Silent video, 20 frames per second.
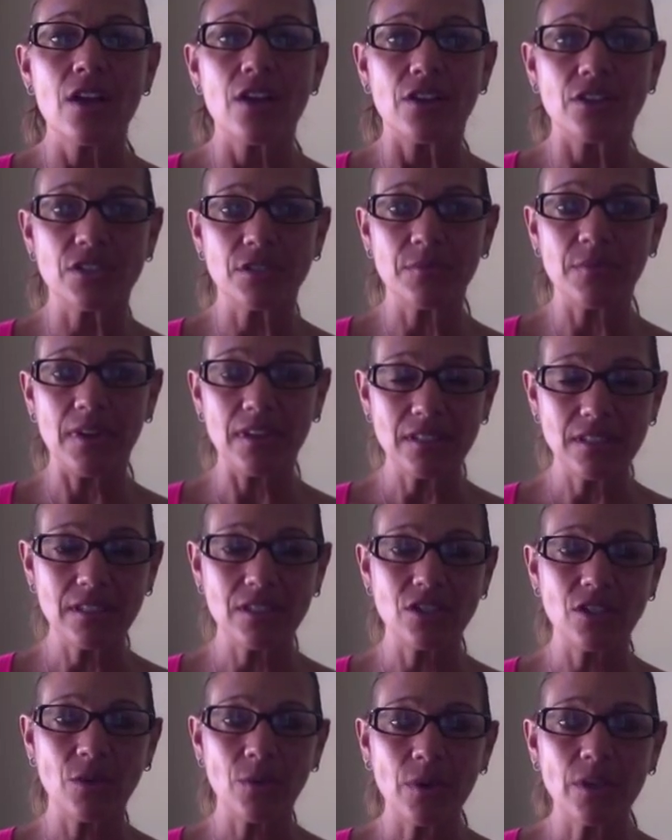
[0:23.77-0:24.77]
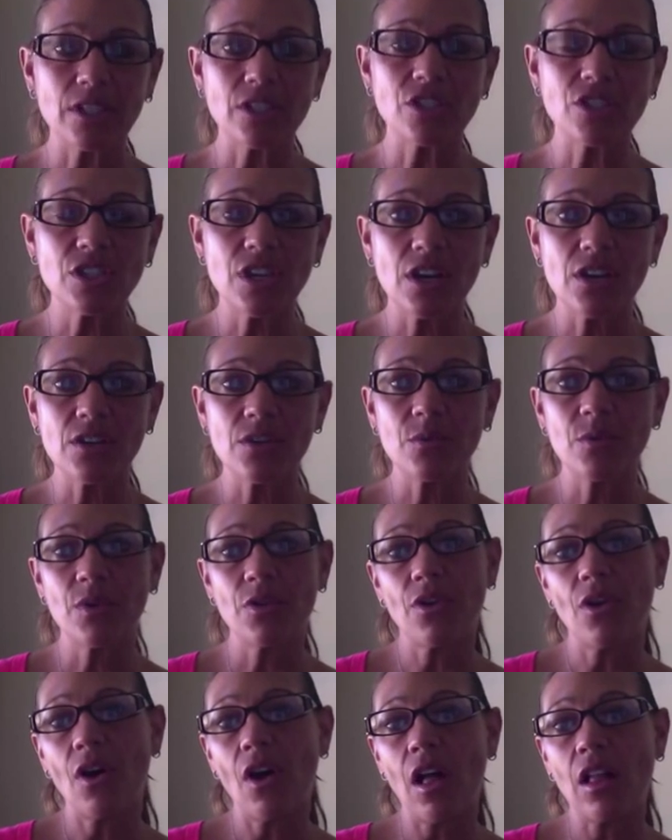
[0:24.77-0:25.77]
there's a message I want to share
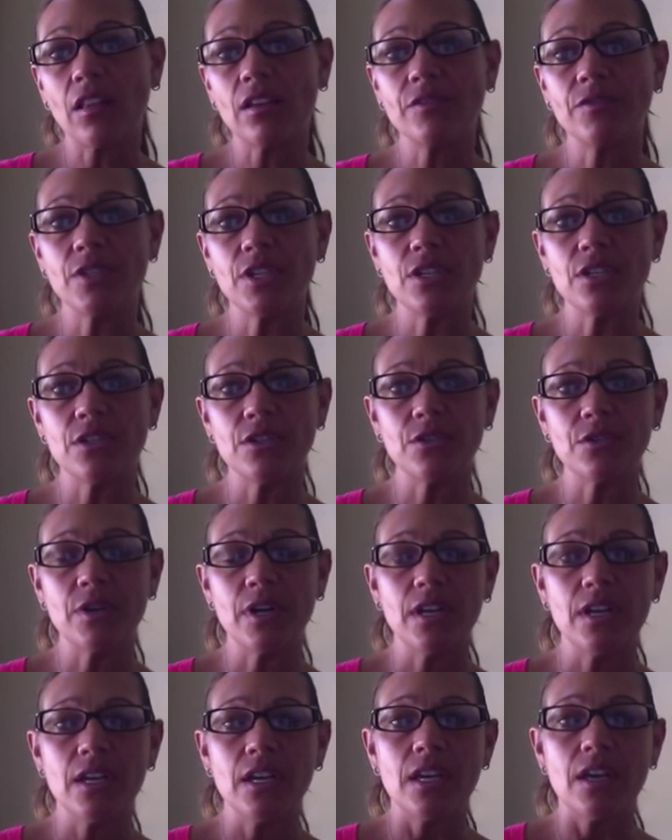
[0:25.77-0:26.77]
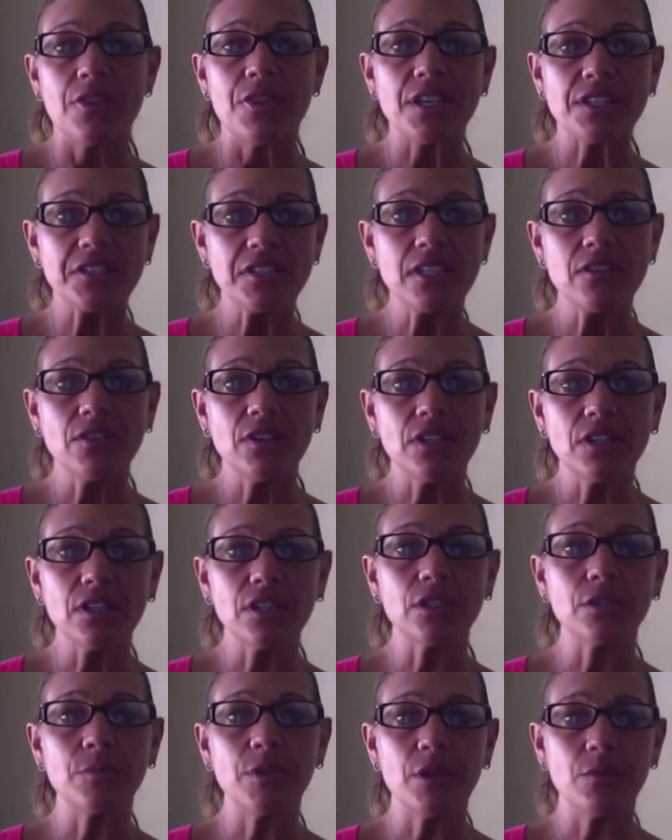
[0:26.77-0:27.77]
with all of you that's even a
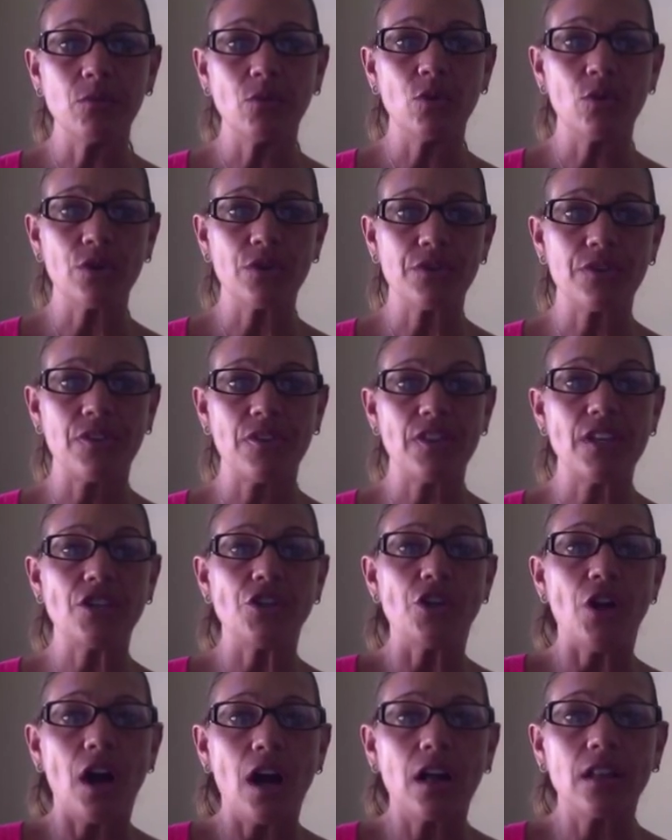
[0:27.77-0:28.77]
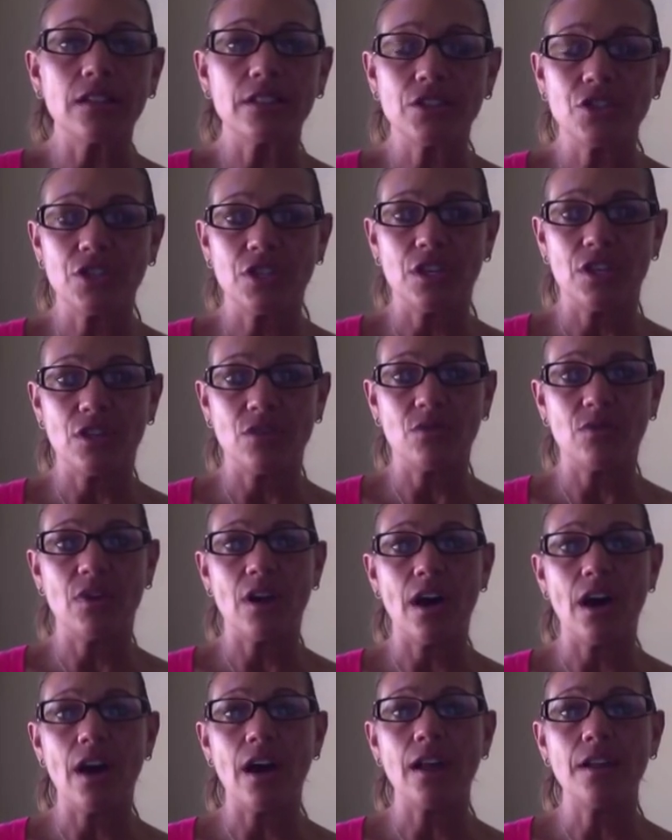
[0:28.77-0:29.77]
little bit more than the knowledge that you
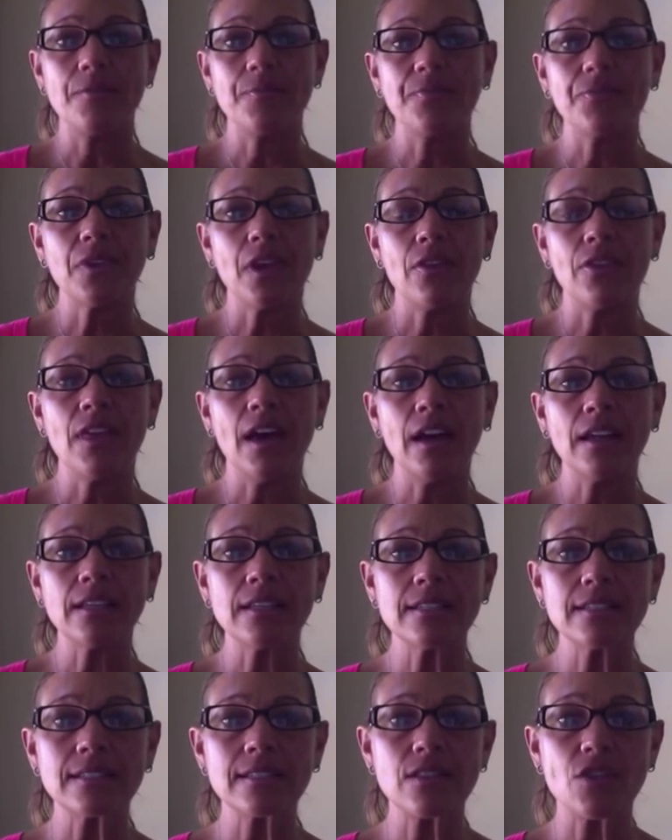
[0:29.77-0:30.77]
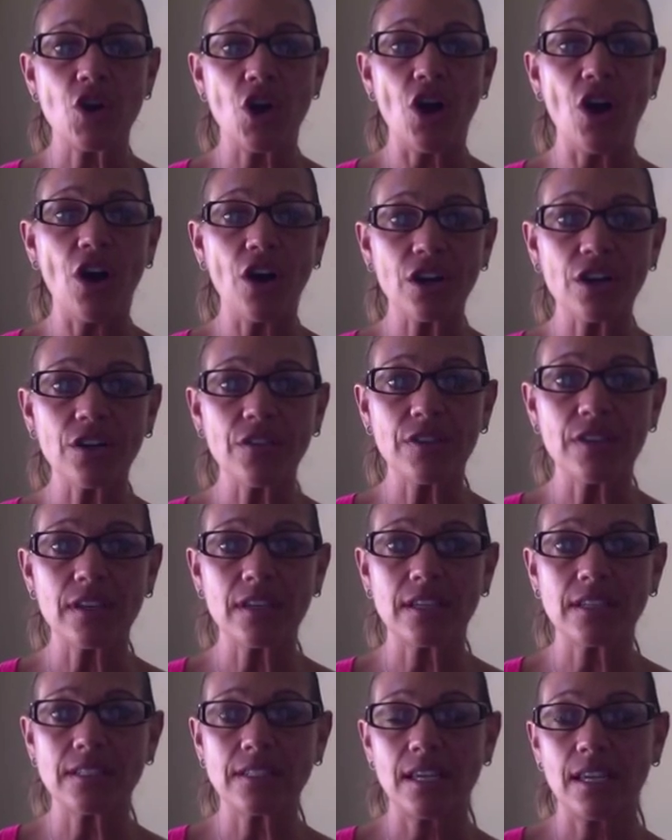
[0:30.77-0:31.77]
got, and that is the heart
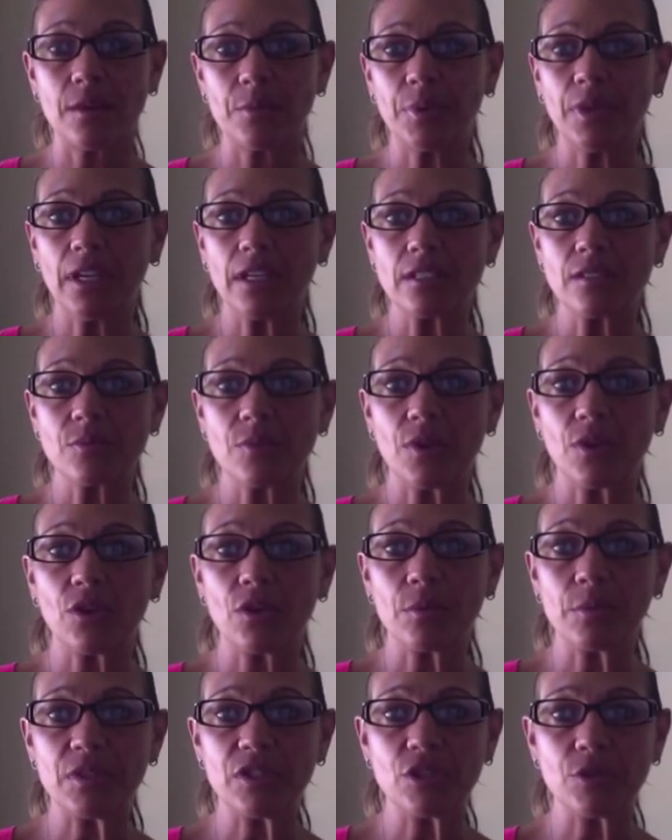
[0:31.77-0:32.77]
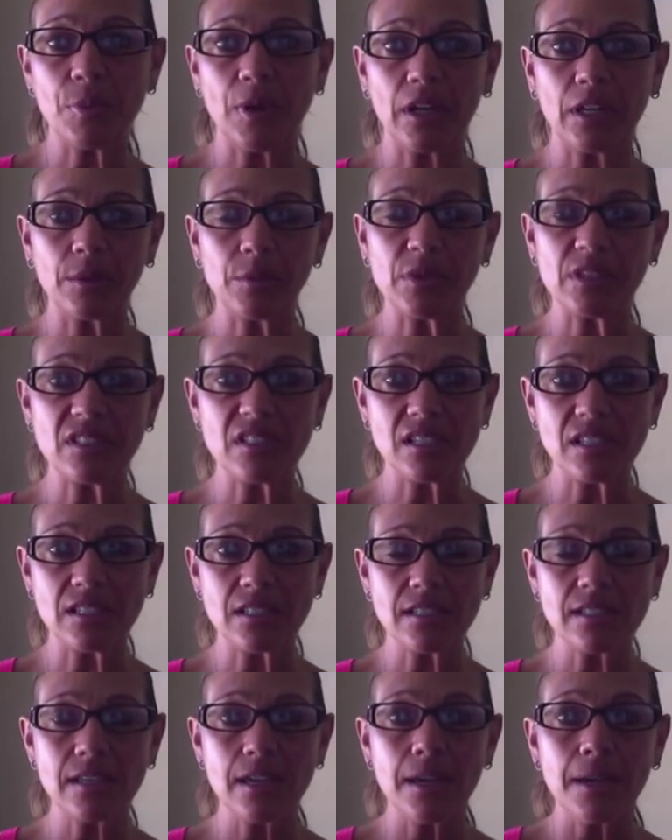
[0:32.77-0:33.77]
that can take place with your Beachbody
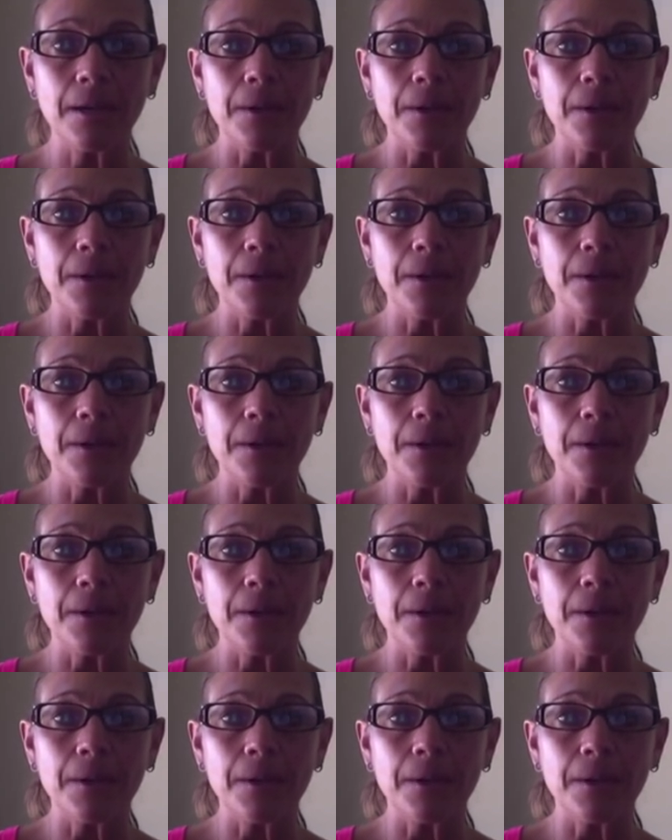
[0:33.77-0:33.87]
business.